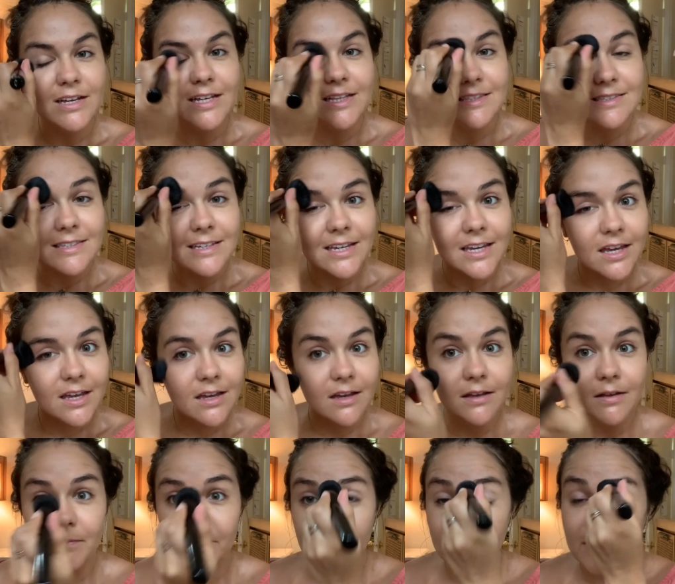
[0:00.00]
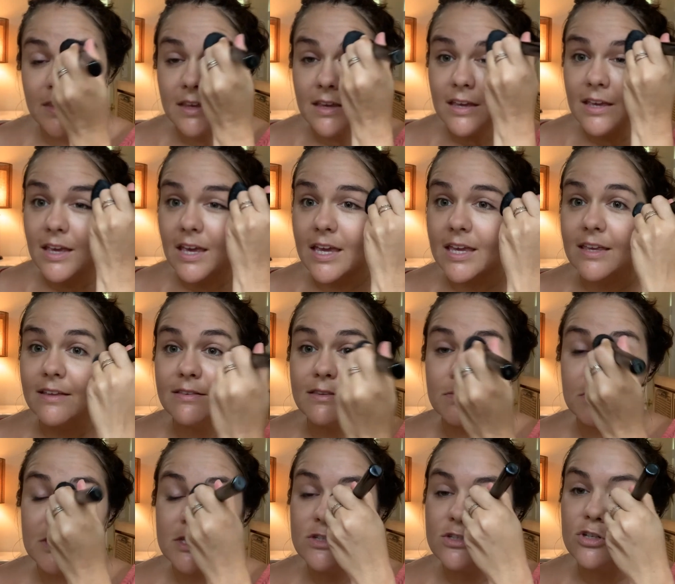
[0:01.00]
it's like, it gets
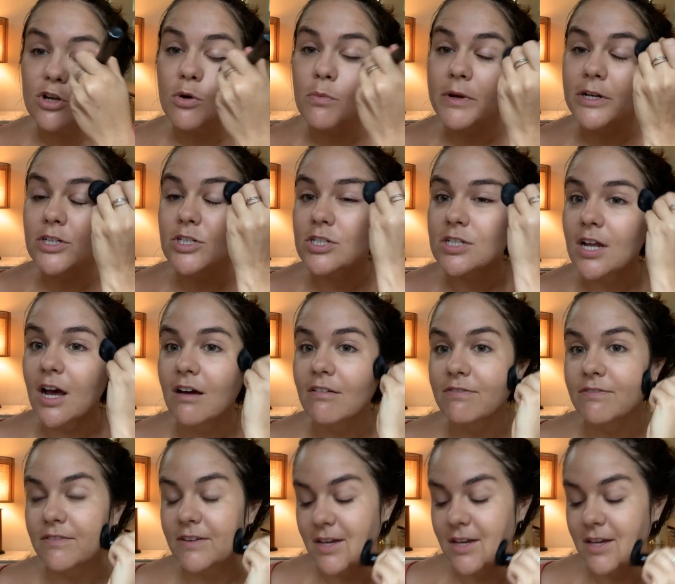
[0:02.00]
me so much stuff.